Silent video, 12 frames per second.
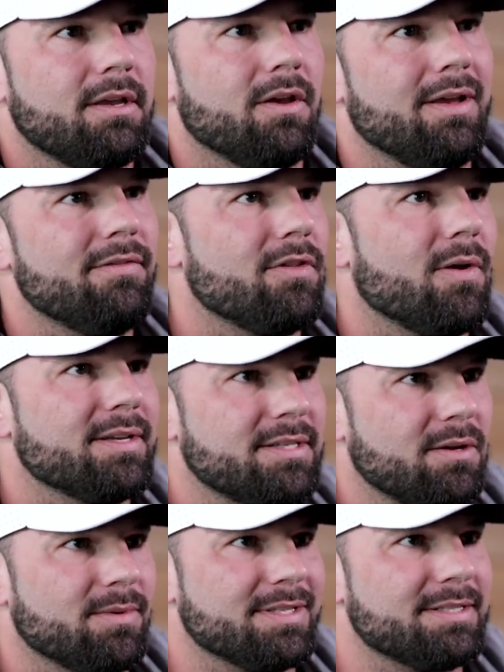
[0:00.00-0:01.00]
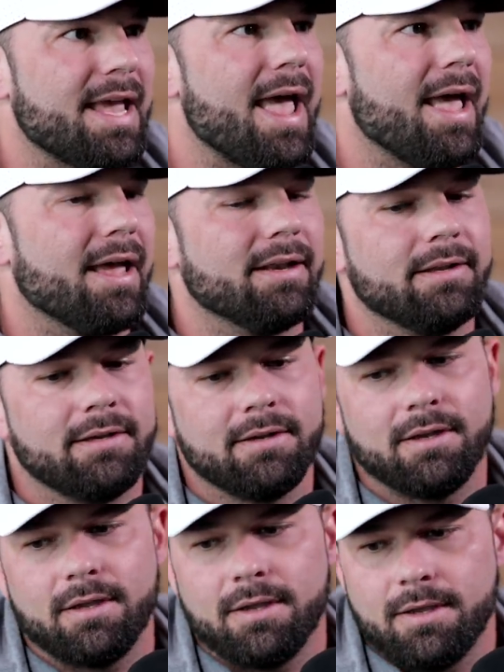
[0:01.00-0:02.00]
You know, even though I said it was sad,
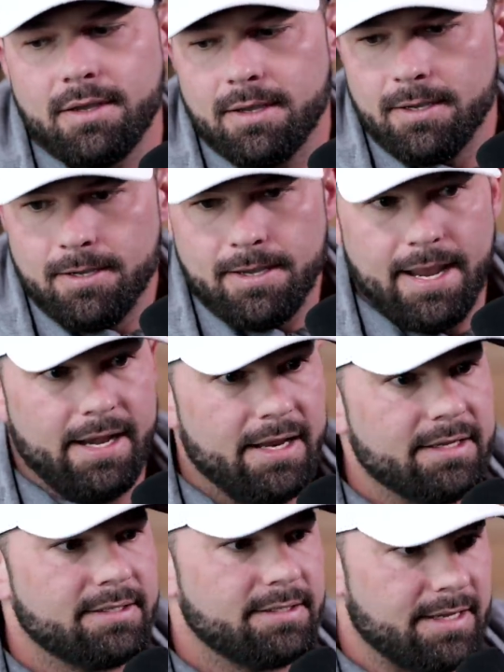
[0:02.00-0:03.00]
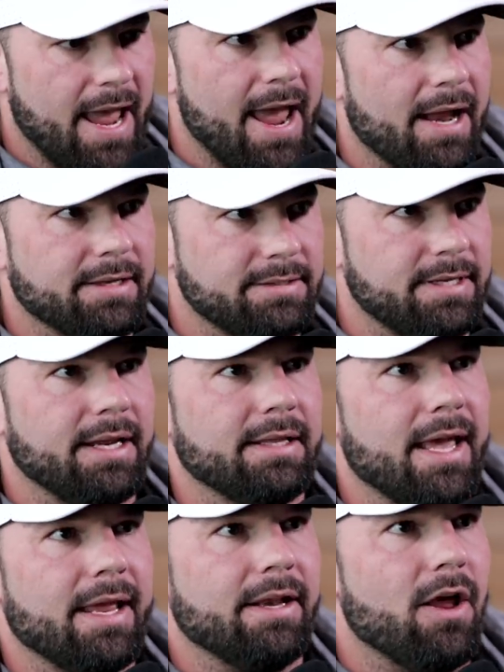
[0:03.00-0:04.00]
it is sad
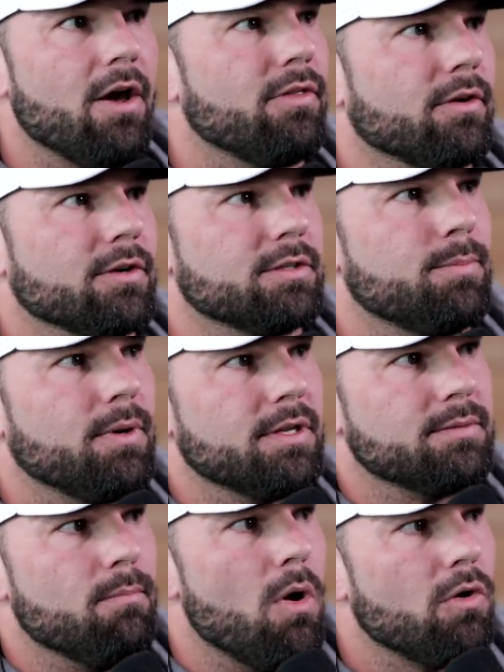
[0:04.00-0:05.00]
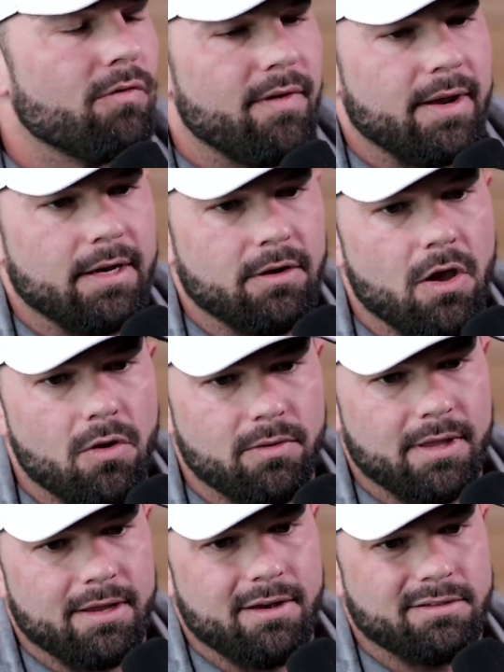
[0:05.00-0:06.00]
seeing that in others, but it's motivating
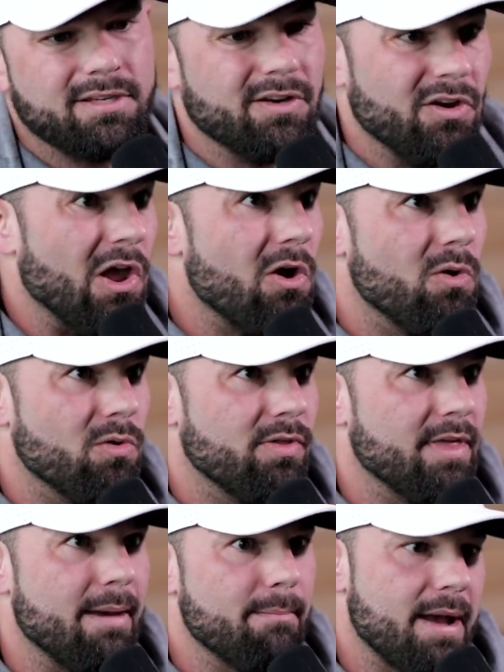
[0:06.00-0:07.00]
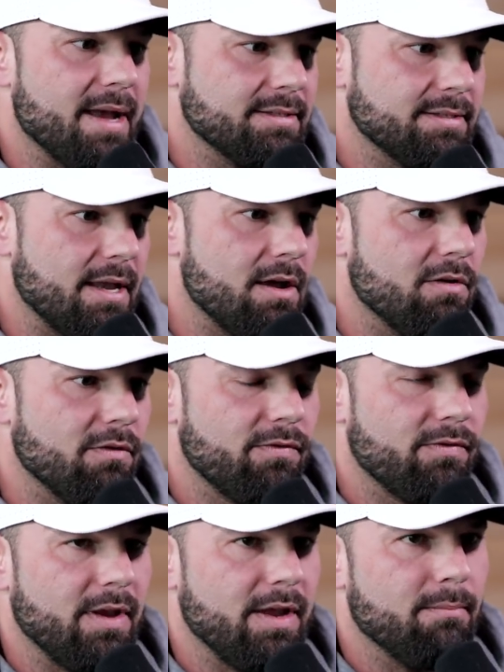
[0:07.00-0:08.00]
know that to know that
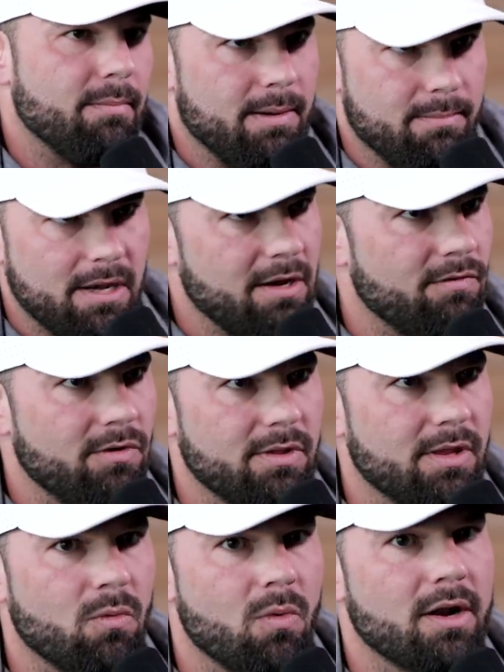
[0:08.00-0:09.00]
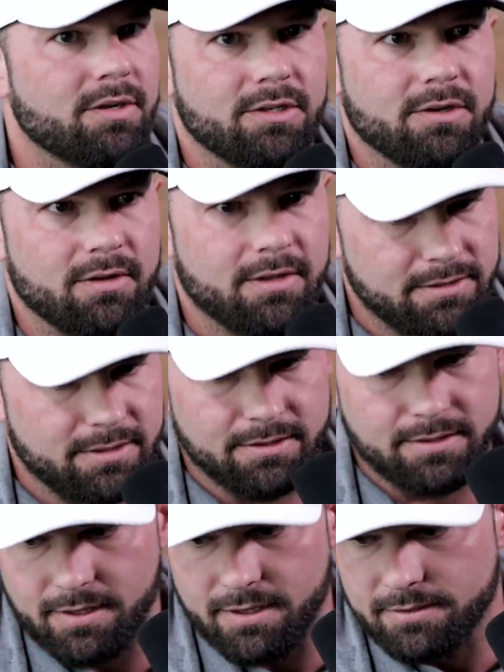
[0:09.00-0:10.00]
myself and and many of you that are watching or
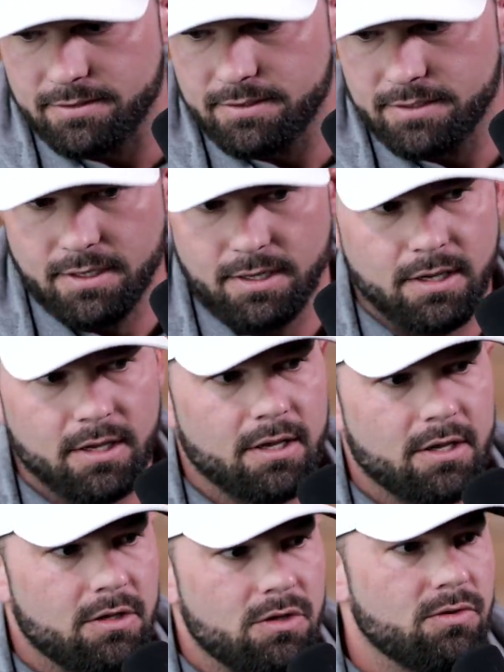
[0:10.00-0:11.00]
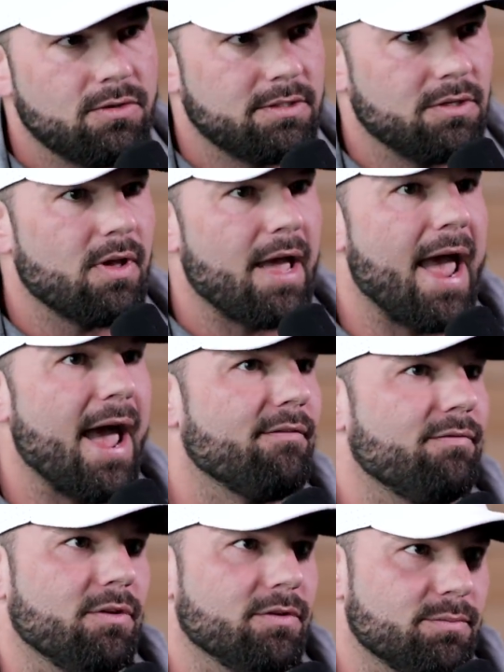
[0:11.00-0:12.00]
listening to this, you still
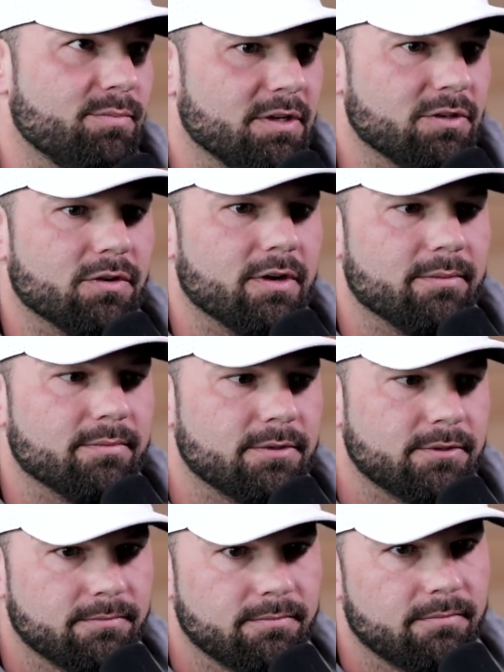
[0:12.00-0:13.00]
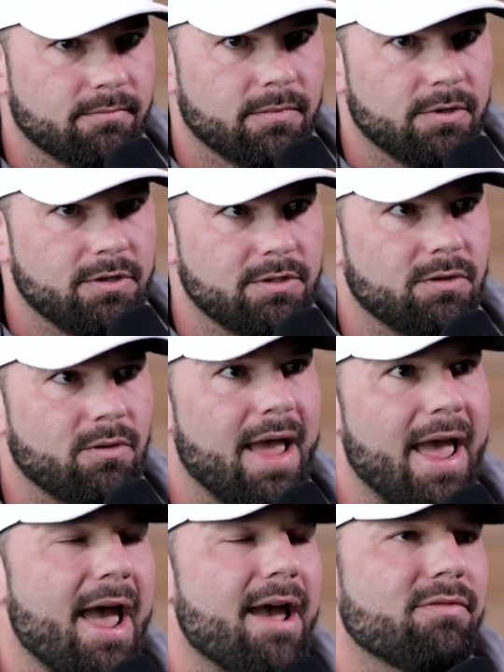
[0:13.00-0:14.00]
have those big dreams. You still
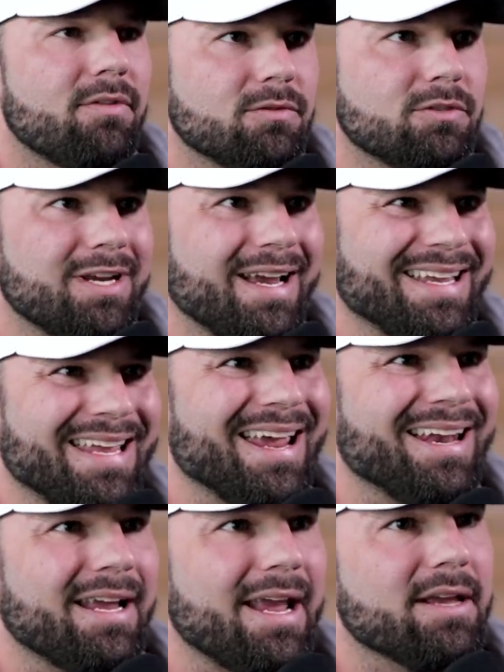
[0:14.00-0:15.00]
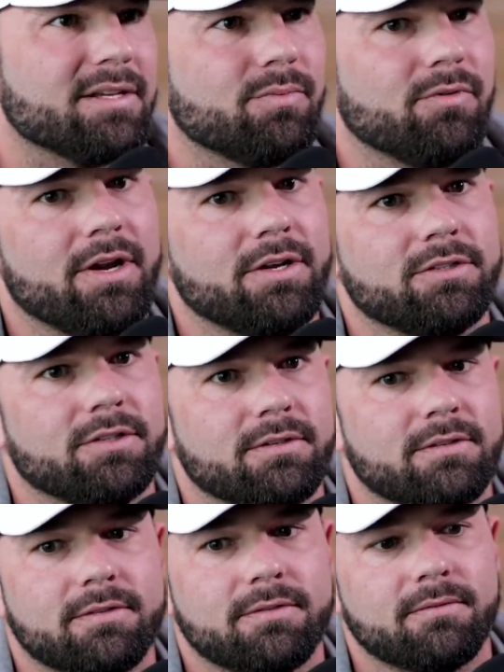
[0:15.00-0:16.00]
have those gigantic
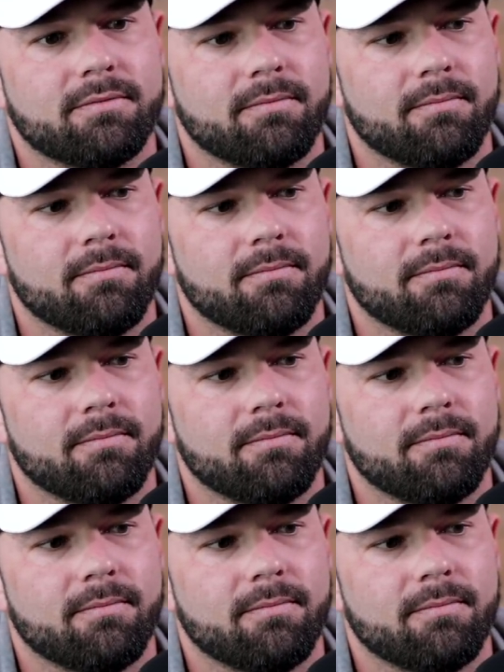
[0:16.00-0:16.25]
aspirations.